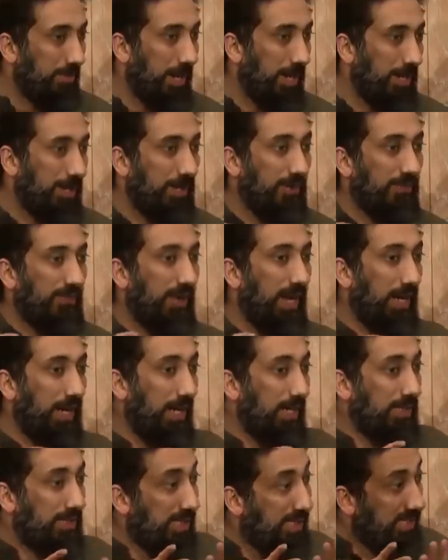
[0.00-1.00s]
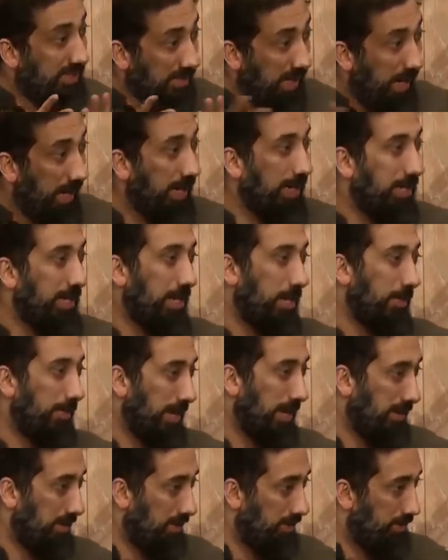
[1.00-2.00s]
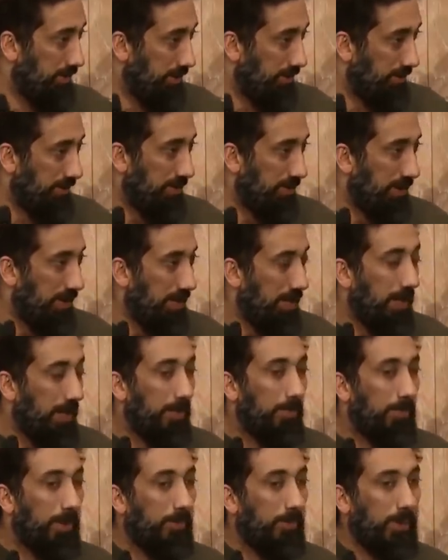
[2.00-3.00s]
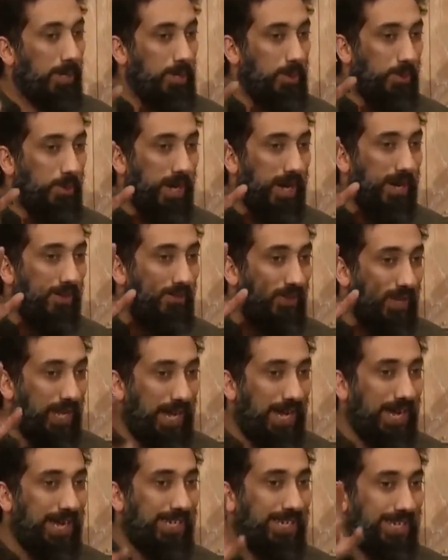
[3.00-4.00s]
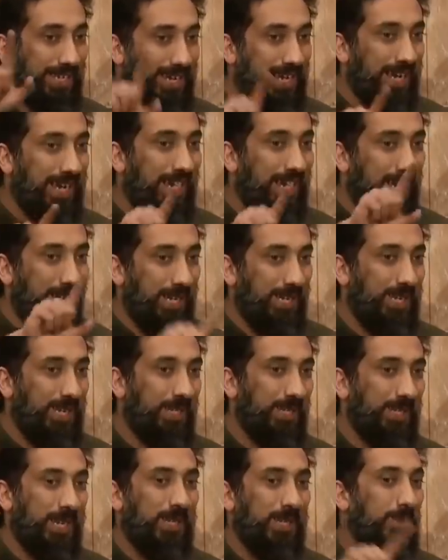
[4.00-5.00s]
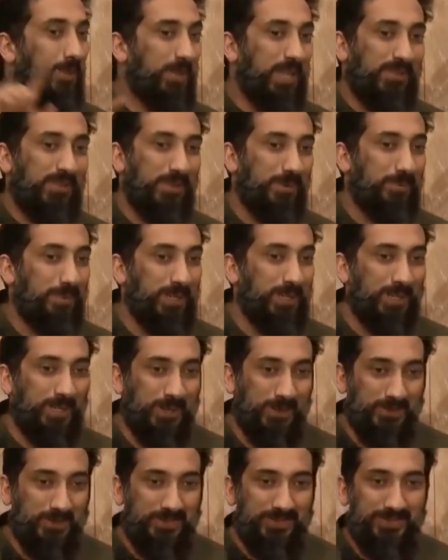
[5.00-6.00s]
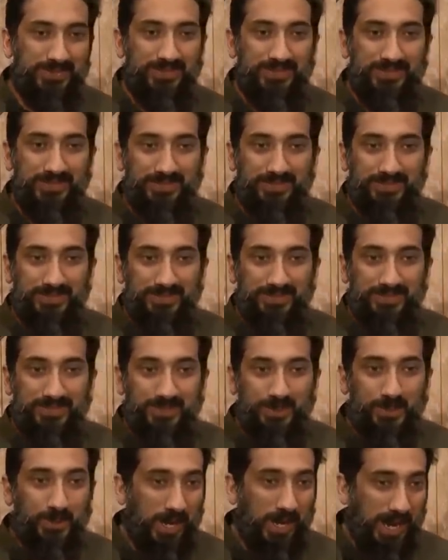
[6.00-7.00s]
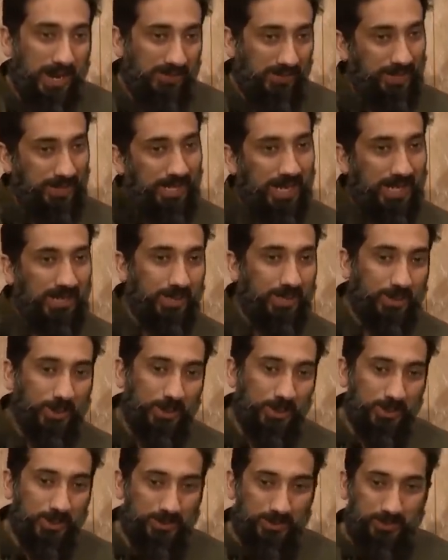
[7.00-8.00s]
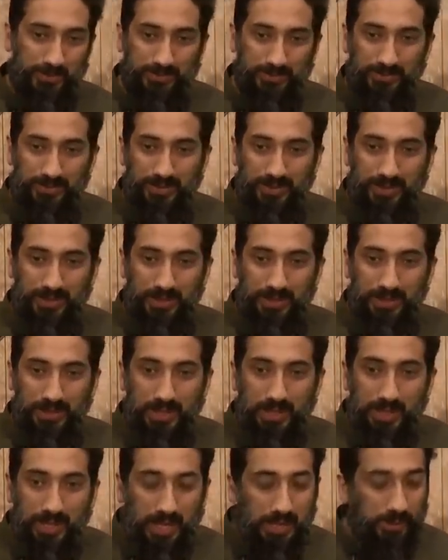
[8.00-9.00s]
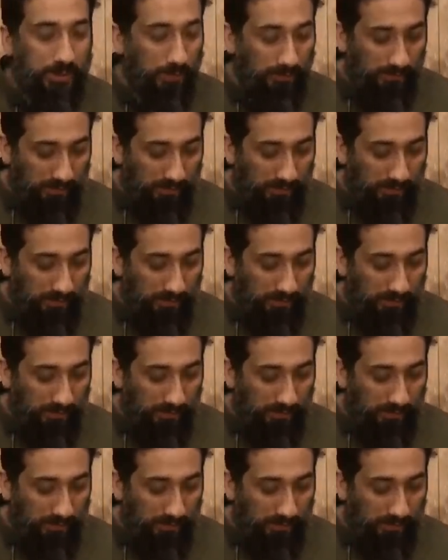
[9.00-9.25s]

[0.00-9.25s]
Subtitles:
matter if society abandons you. But when you have La ilaha illallah, you'll never be alone. You have Allah to turn to. And so